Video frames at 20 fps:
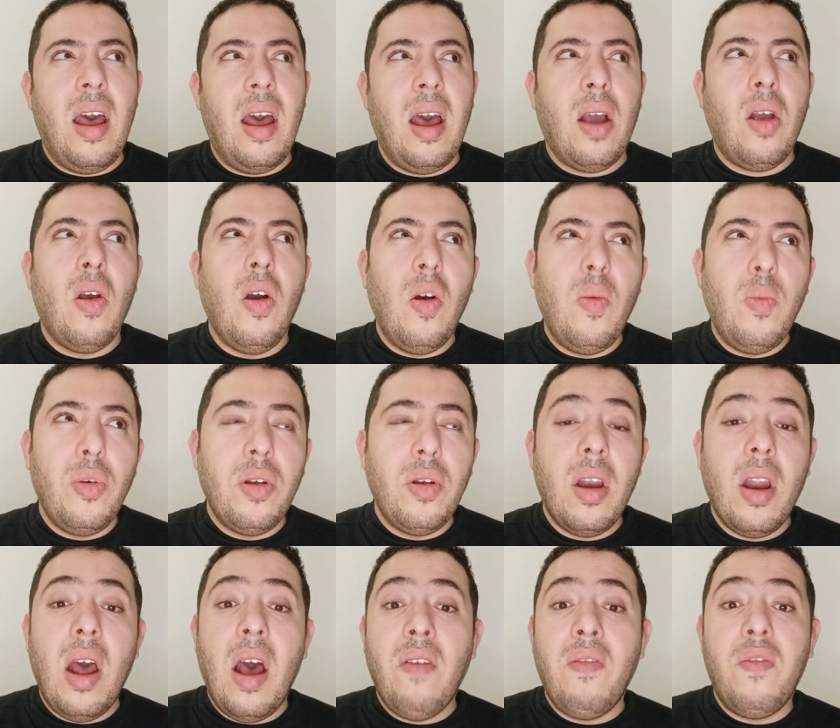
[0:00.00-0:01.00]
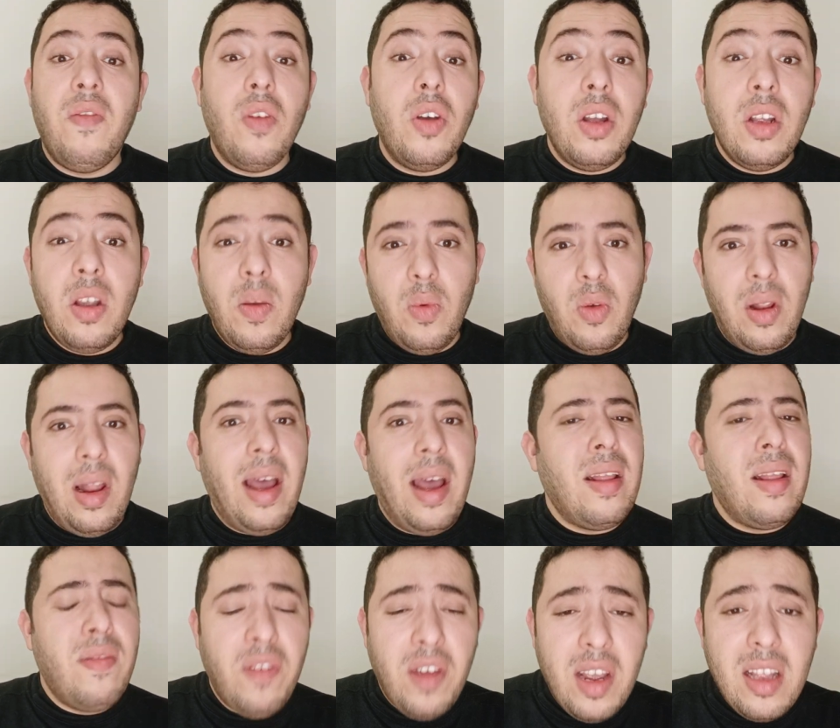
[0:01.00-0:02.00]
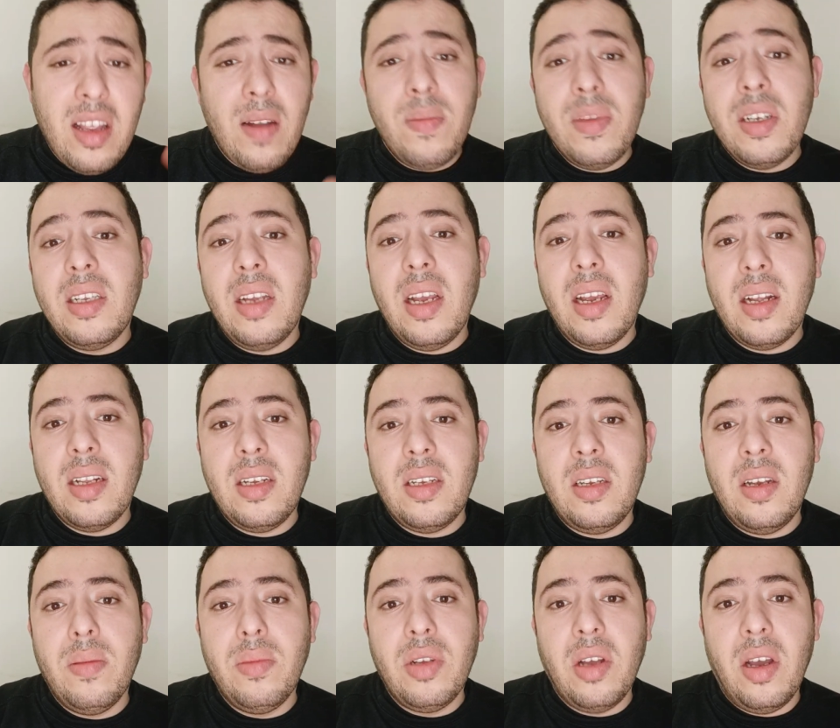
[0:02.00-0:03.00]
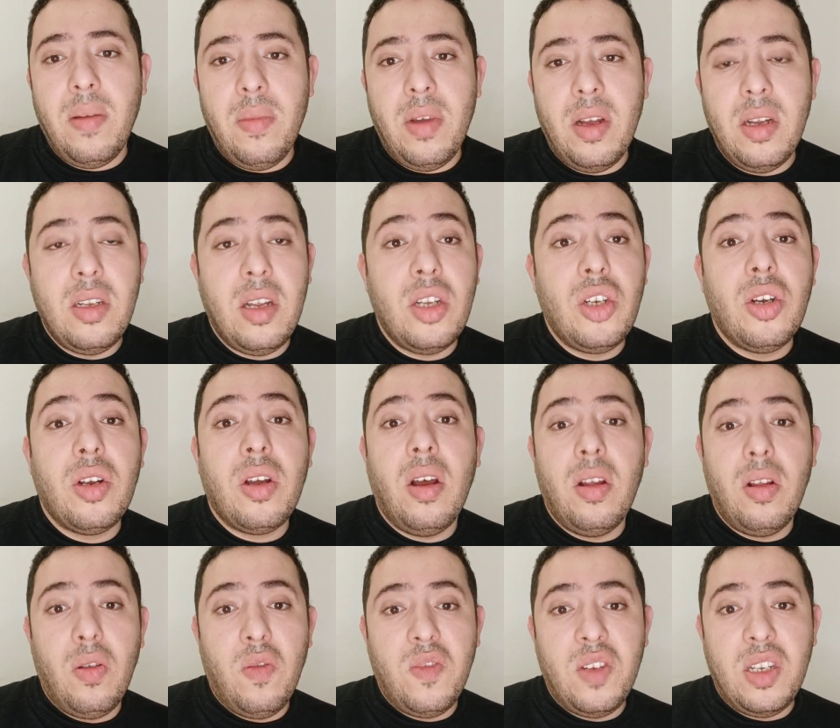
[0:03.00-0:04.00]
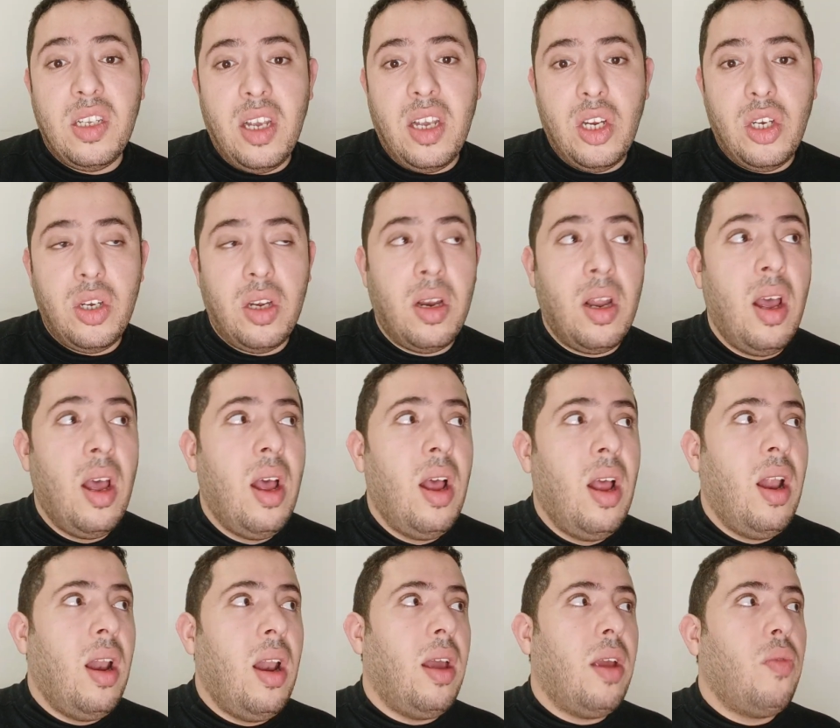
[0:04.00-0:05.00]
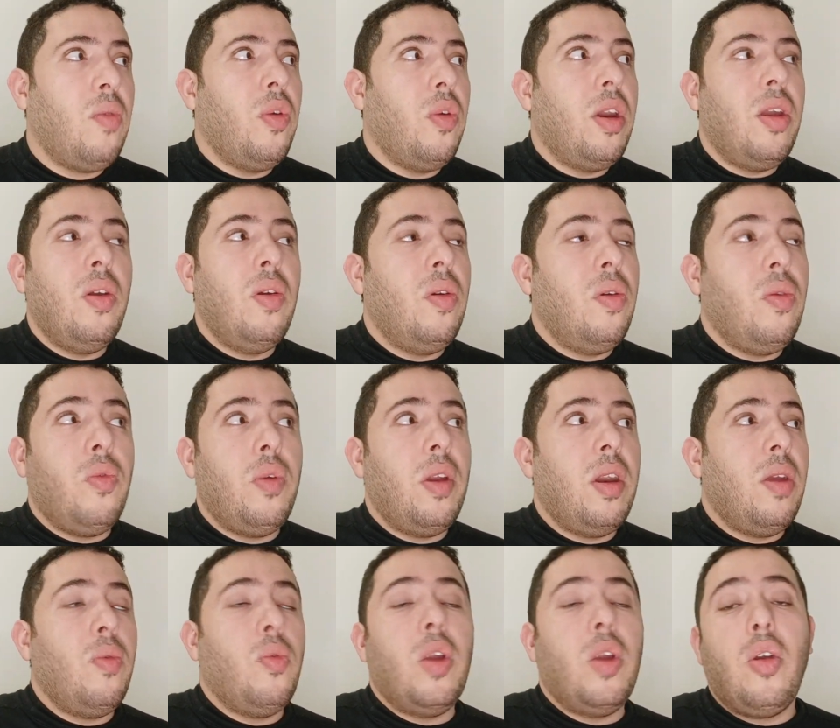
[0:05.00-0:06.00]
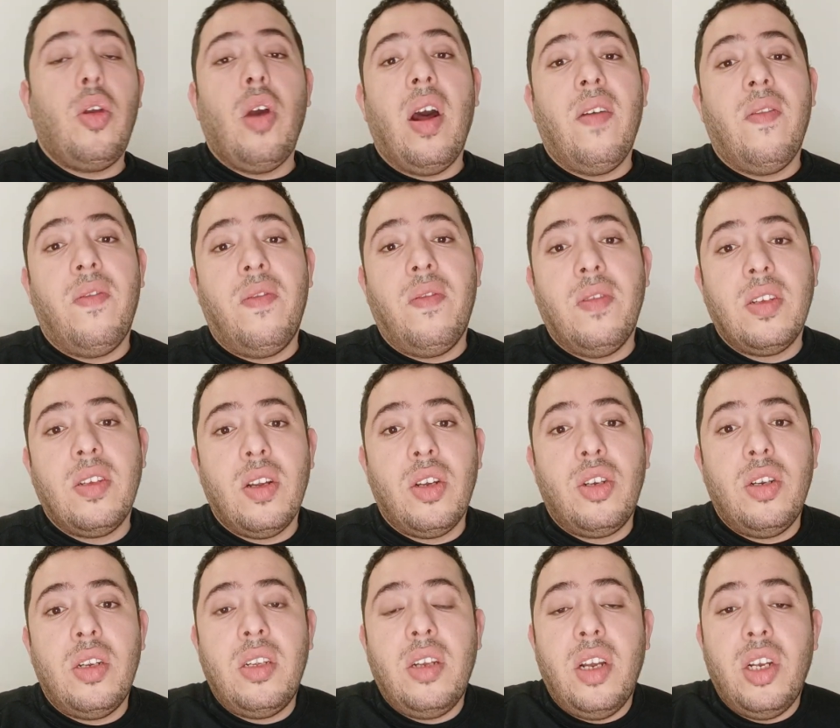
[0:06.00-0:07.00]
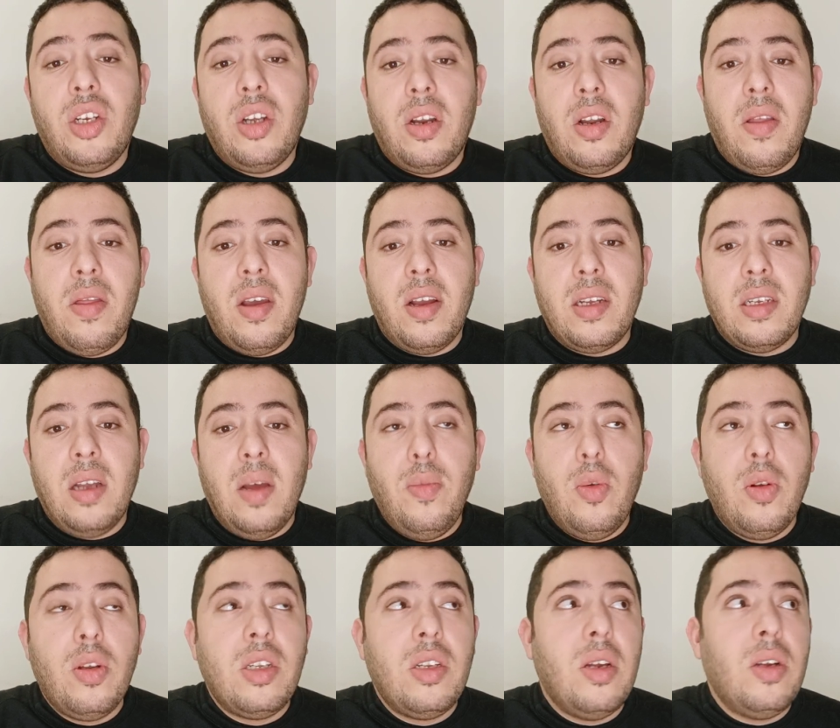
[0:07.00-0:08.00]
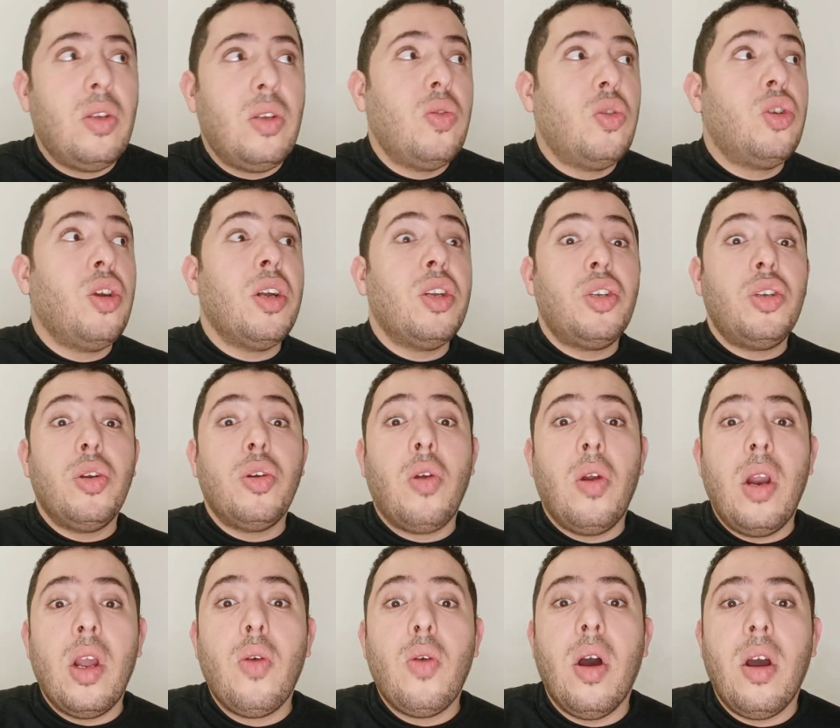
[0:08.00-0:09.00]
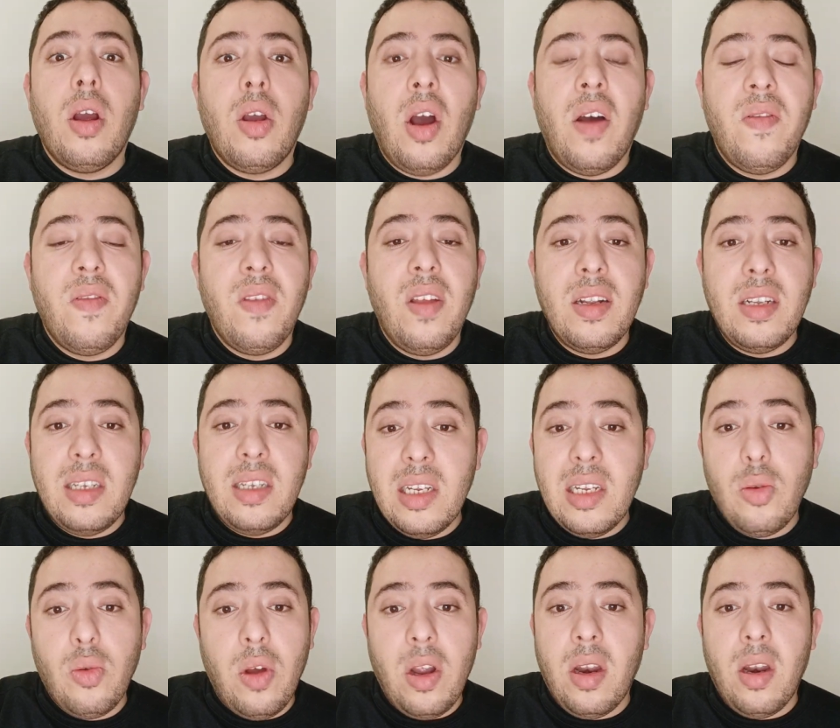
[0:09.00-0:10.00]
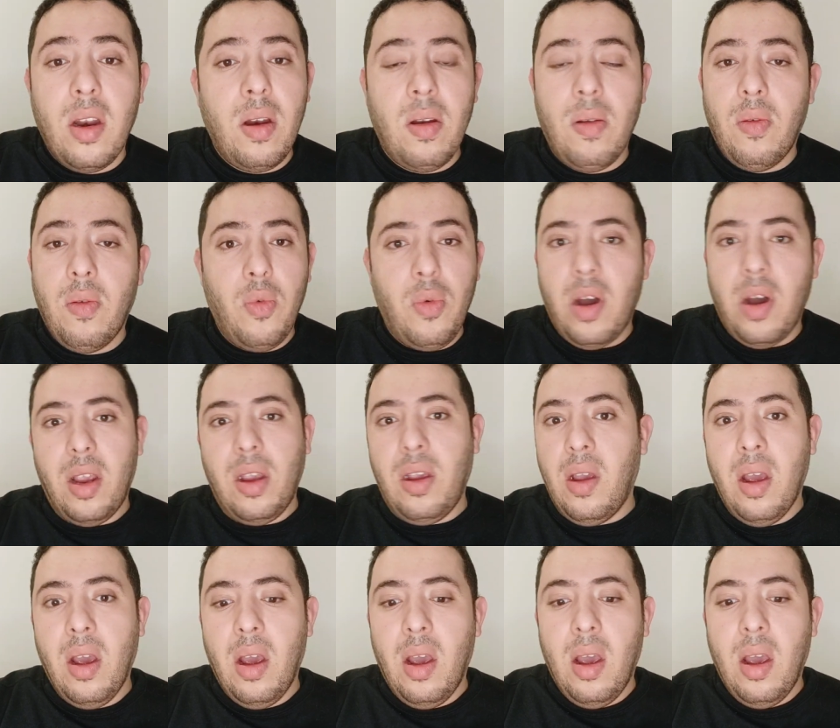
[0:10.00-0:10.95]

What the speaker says: a common, avoidable, and fatal mistake at the same time in such a kind of station. Like when you have such a station in the exam, you start to judge your colleague why you have done this one, why